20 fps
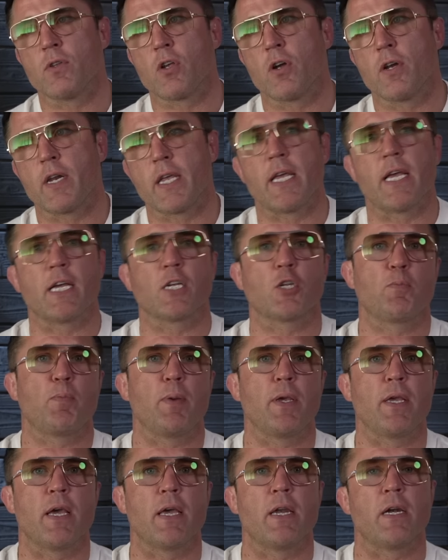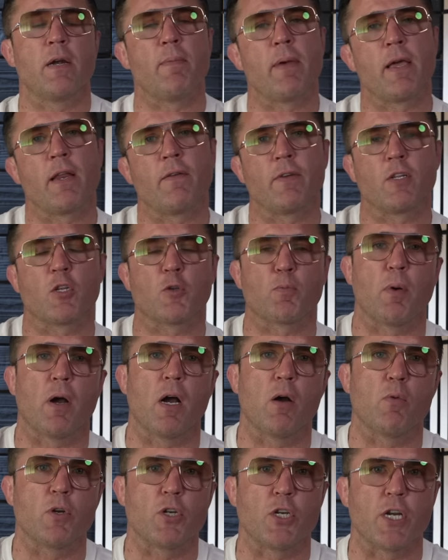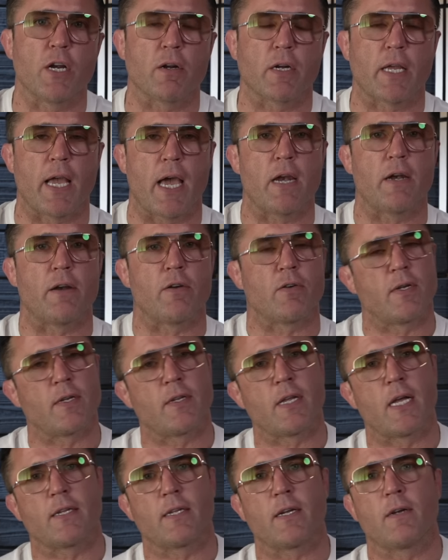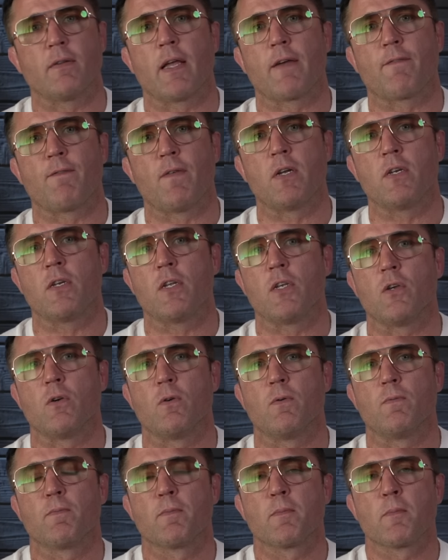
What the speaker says: on ESPN in a main event spot with Jared Cannonier. Does that sound like fun to you?